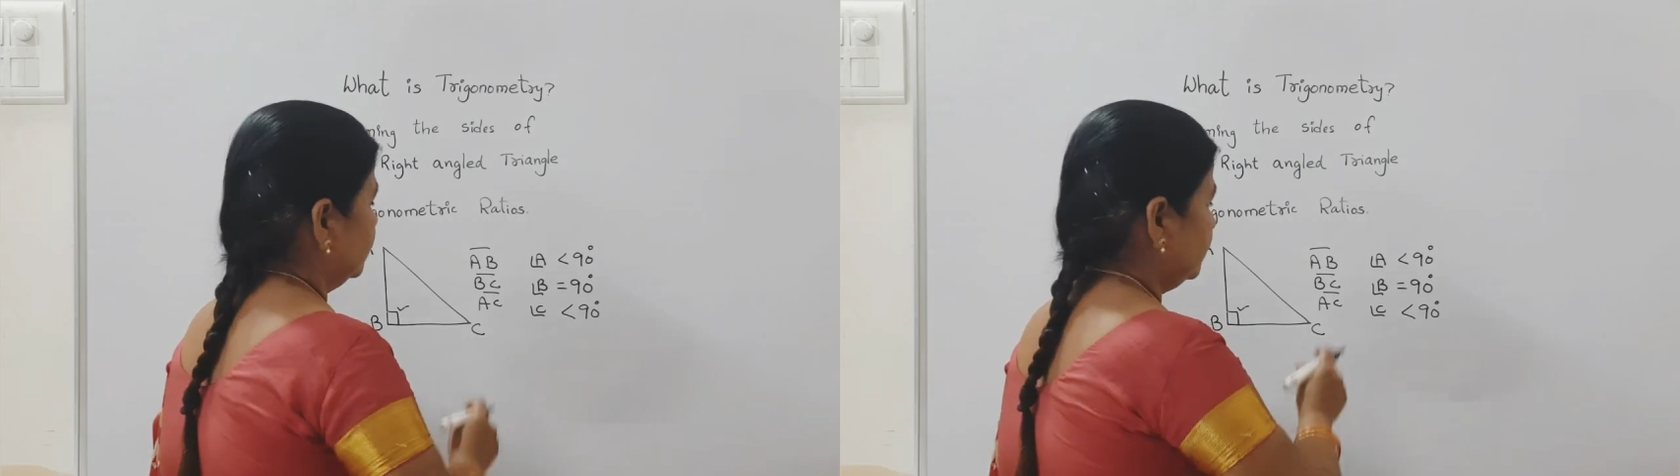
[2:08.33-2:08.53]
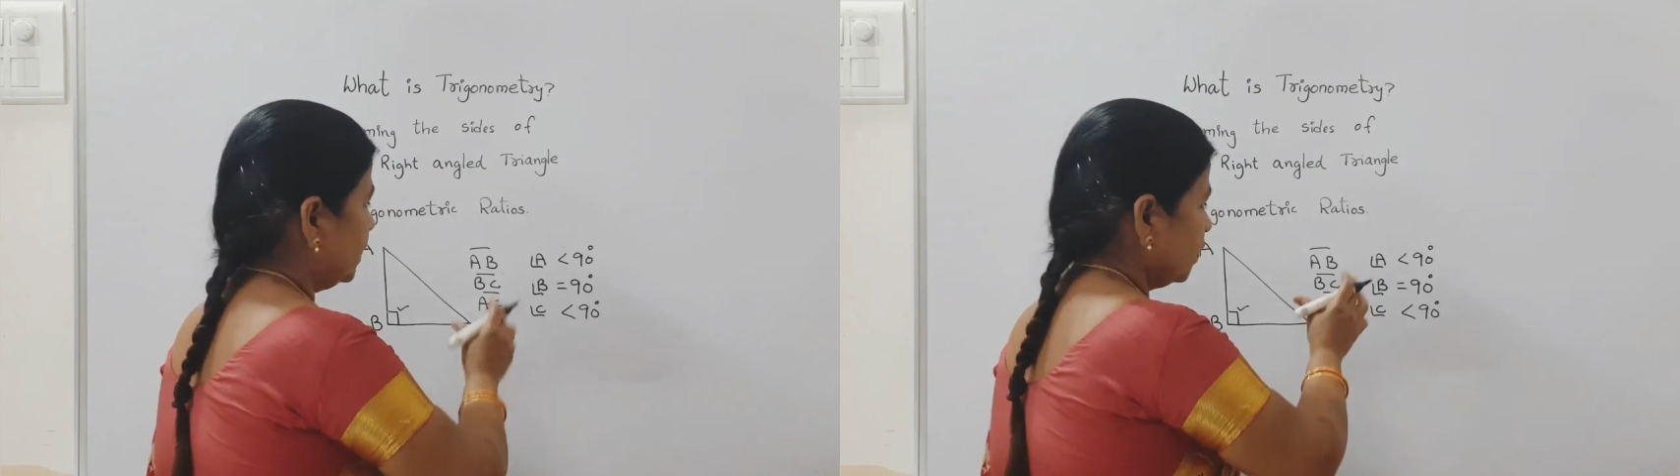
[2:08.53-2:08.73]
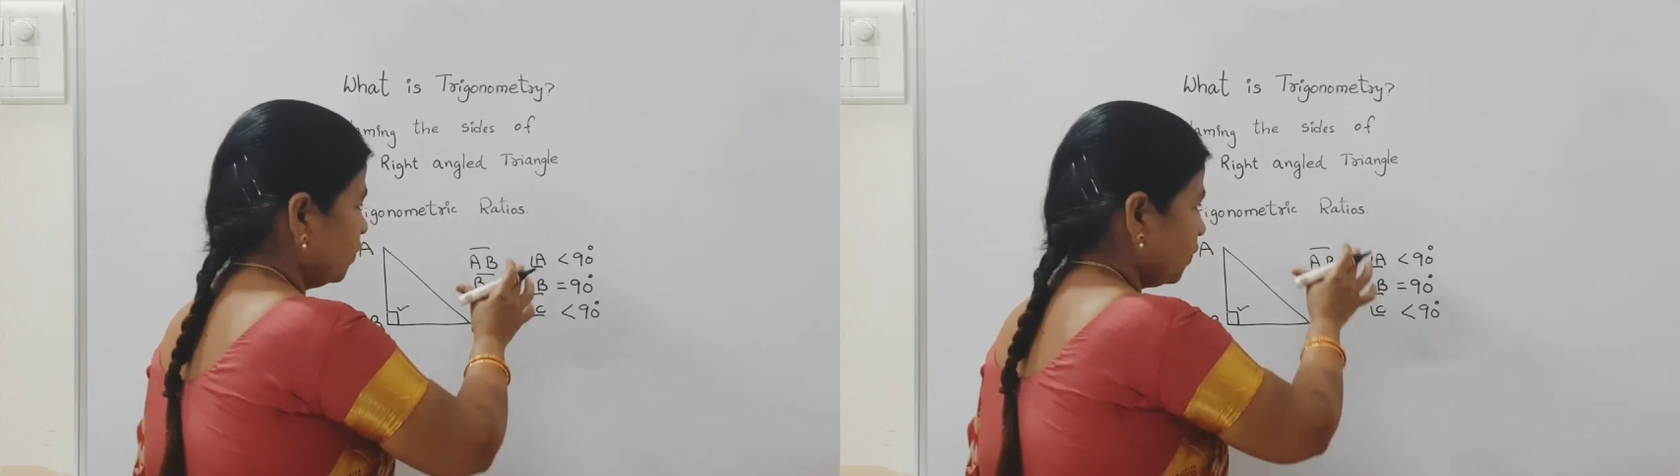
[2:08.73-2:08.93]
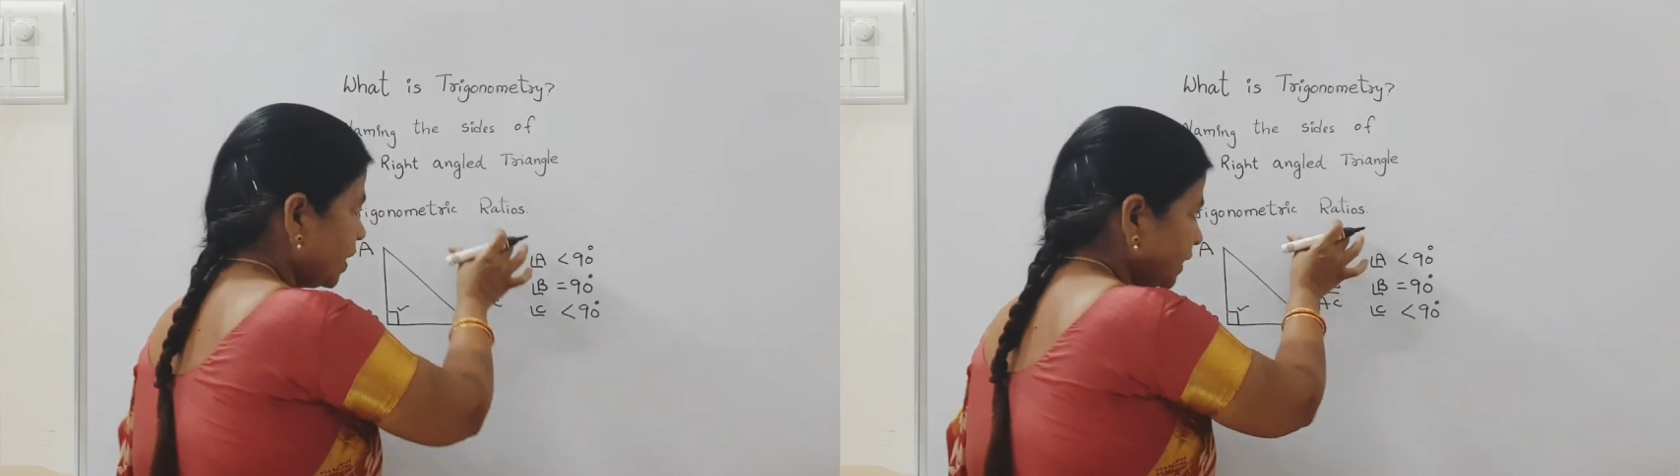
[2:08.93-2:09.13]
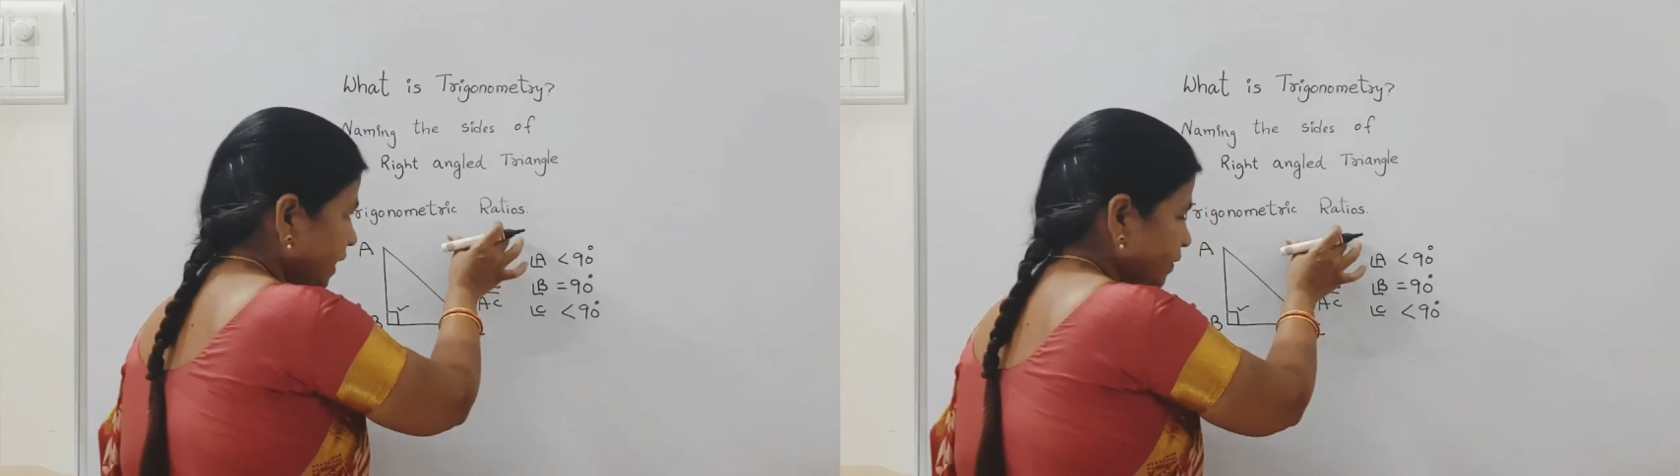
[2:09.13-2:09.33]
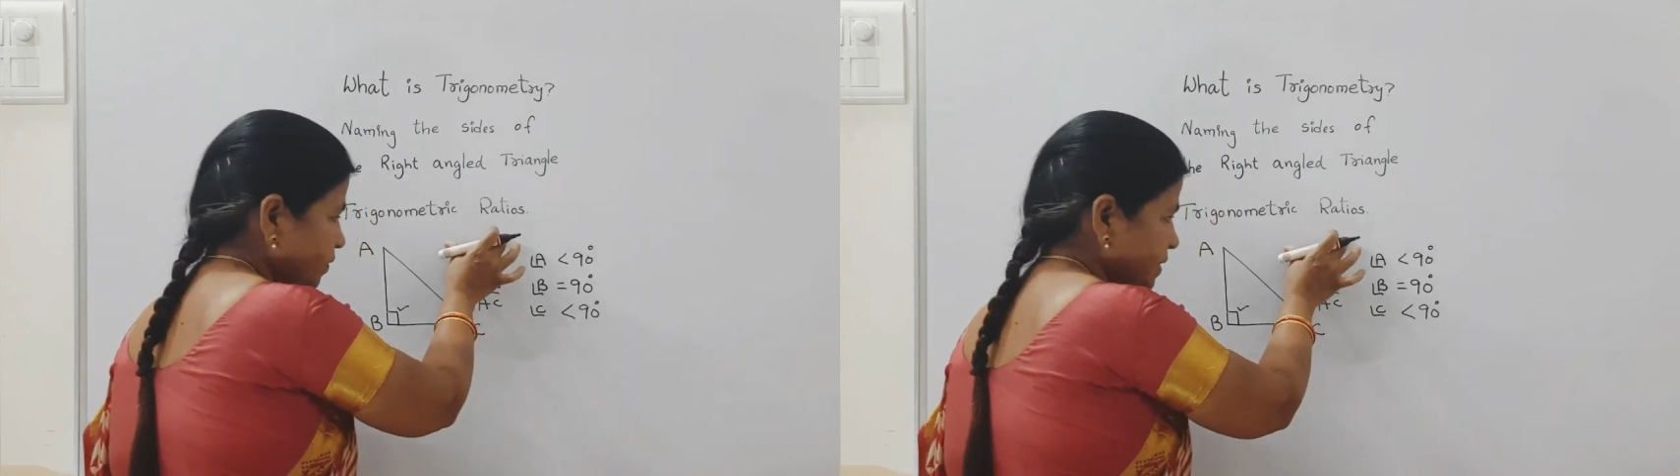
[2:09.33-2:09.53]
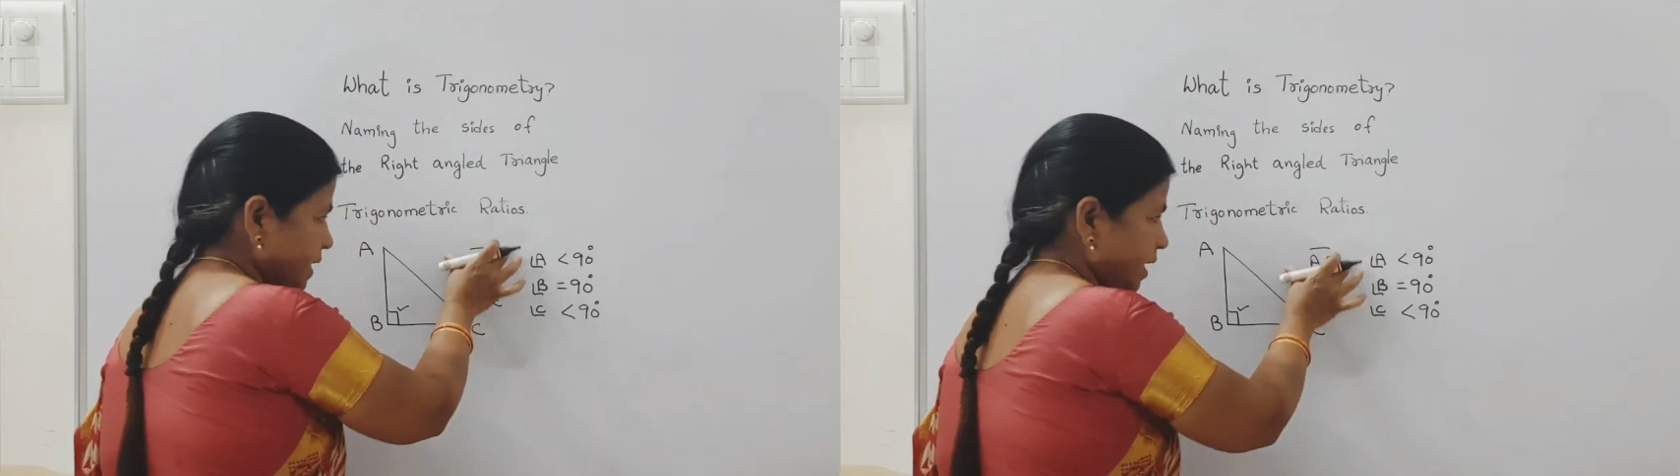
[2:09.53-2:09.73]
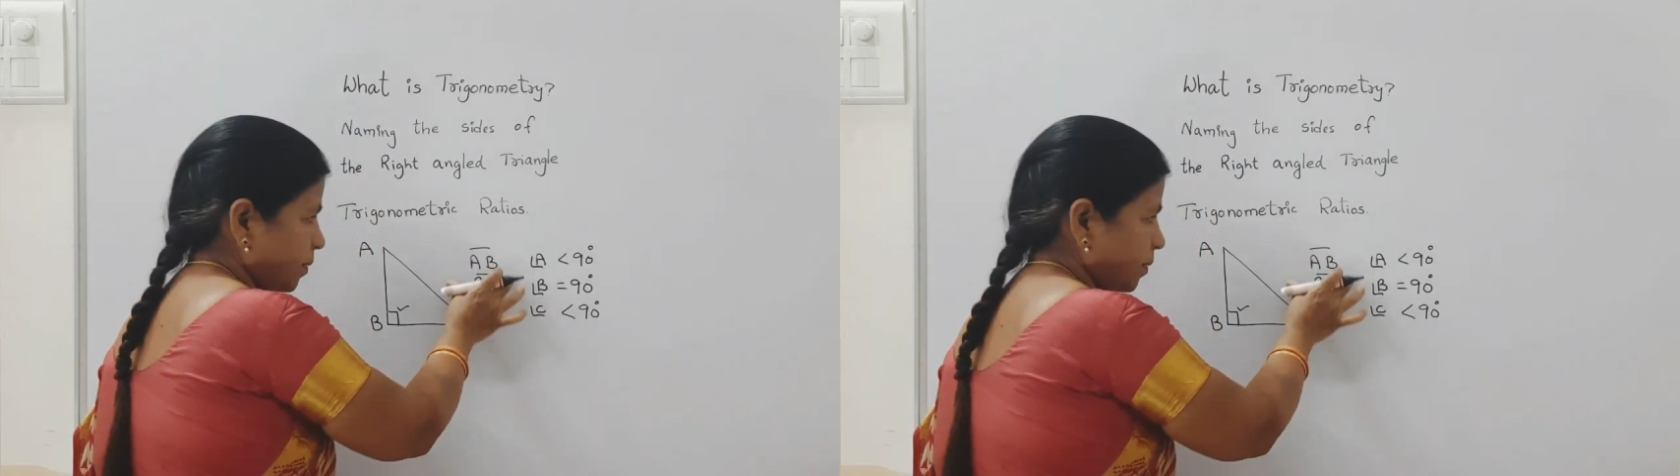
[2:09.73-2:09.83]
Now, what can you say